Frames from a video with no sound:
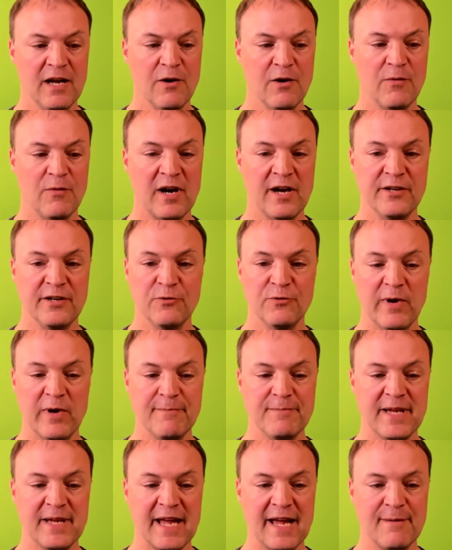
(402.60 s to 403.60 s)
on the
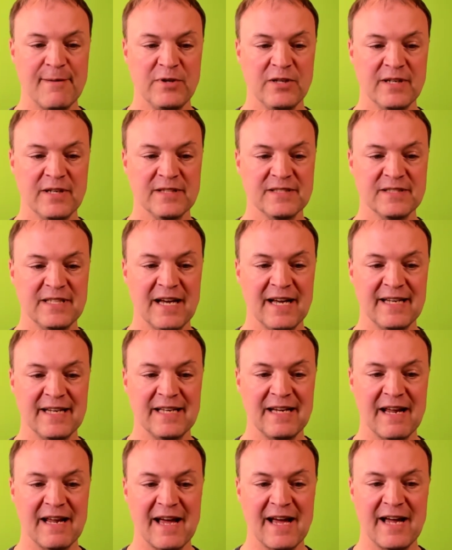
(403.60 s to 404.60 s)
webcam you can see i can
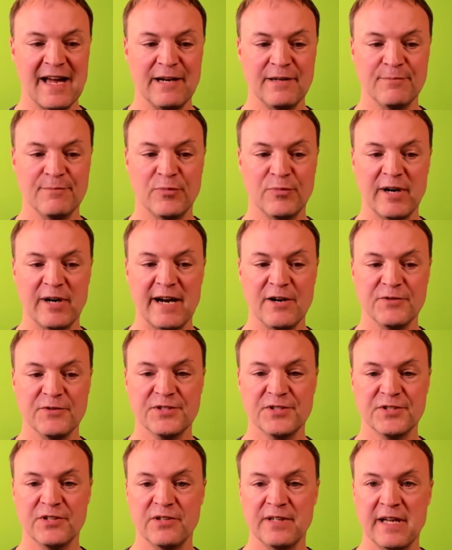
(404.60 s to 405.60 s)
add a
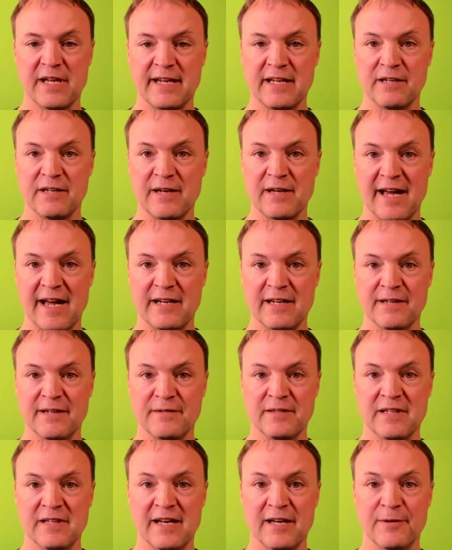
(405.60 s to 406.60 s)
browser i can add a,
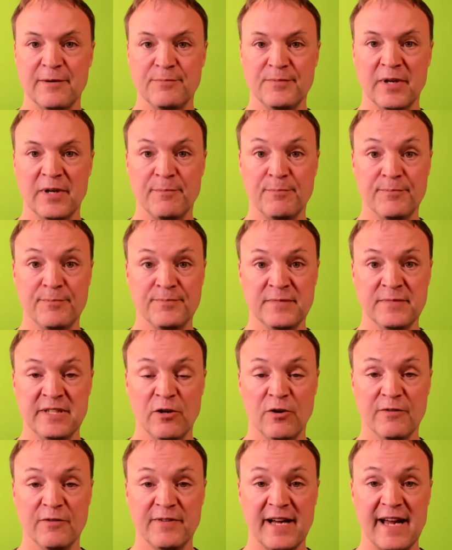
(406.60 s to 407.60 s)
a, a you know,
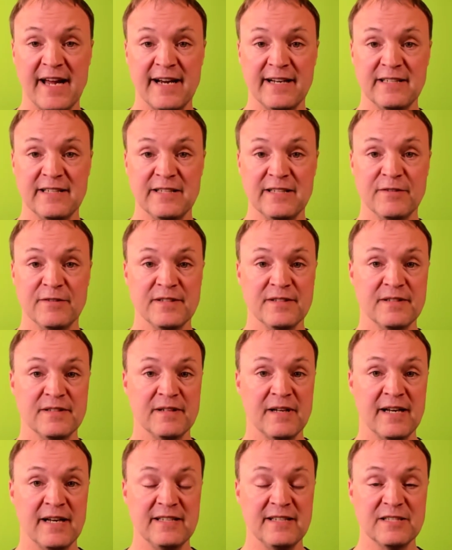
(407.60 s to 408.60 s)
if I had a different
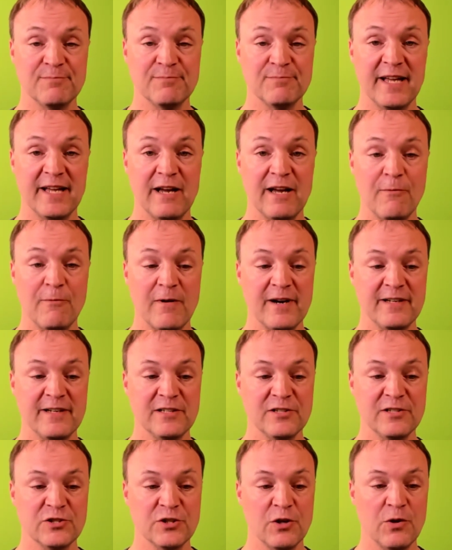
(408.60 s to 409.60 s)
uh, display I wanted to
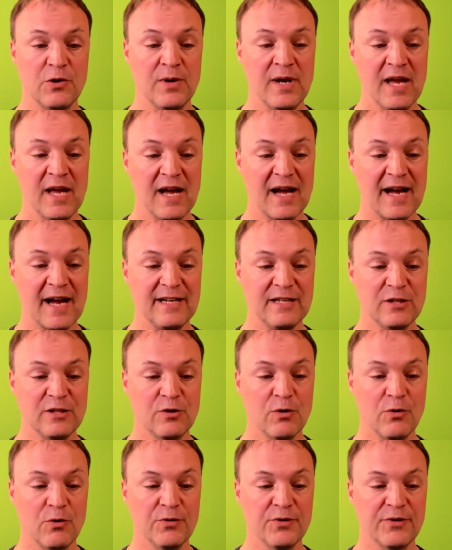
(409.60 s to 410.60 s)
show, I'd
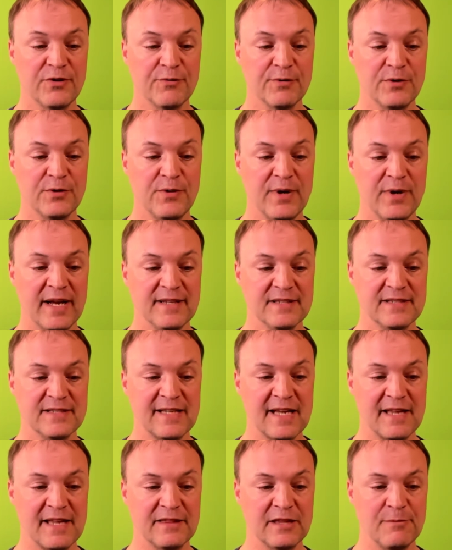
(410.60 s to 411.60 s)
go through and
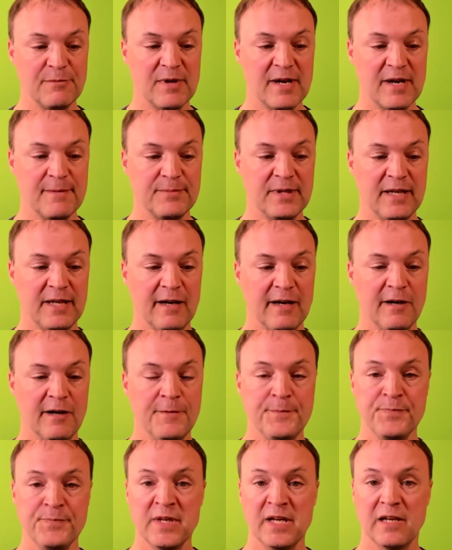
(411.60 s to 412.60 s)
set them up here.
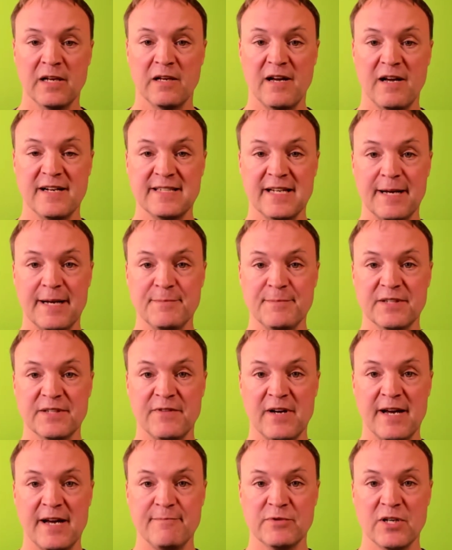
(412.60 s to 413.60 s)
A lot of times if
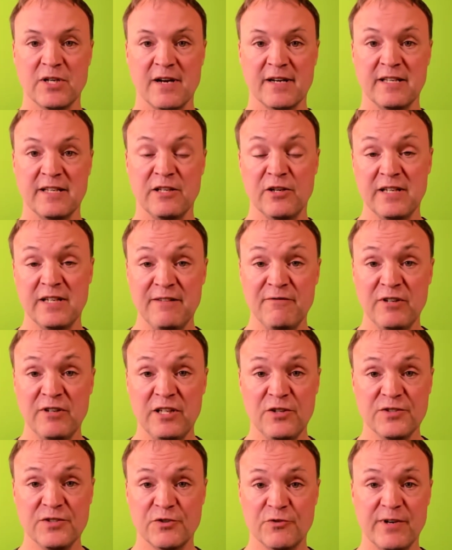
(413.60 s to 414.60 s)
I'm talking, you can even
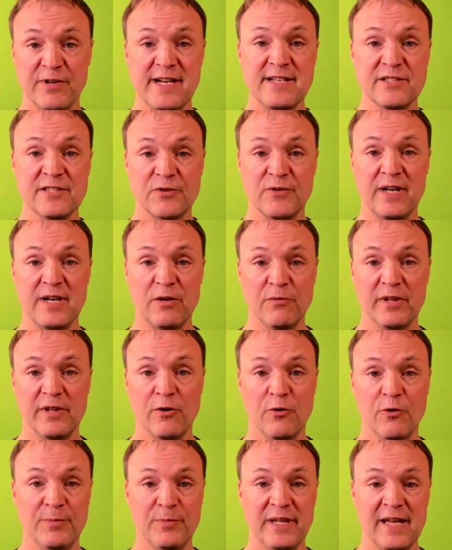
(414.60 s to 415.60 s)
use green screen with
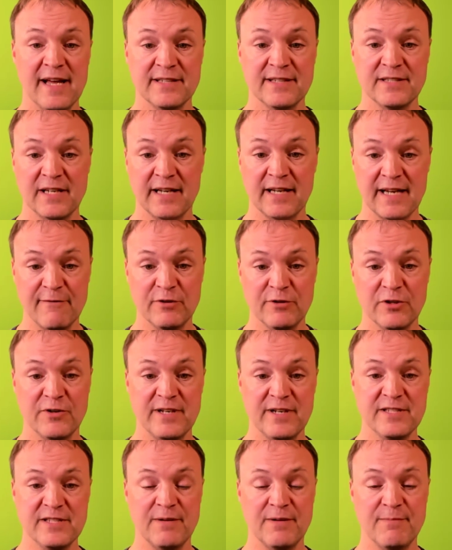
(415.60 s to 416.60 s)
OBS. I have the green
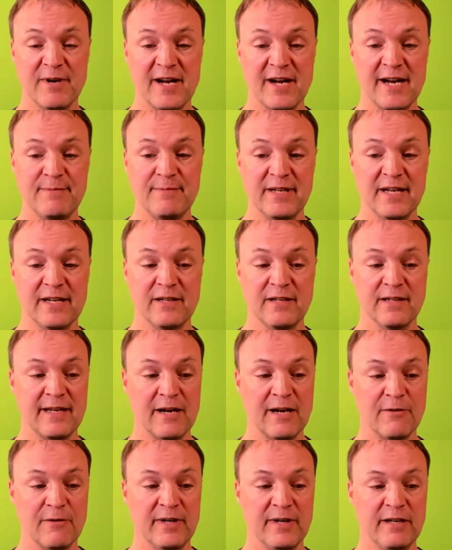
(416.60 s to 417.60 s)
screen behind me. I could get
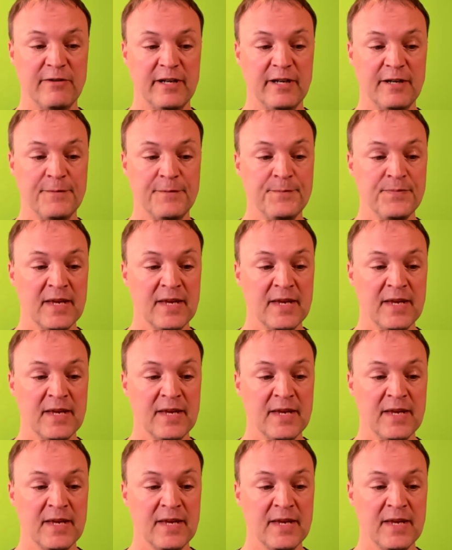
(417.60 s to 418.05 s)
rid of it.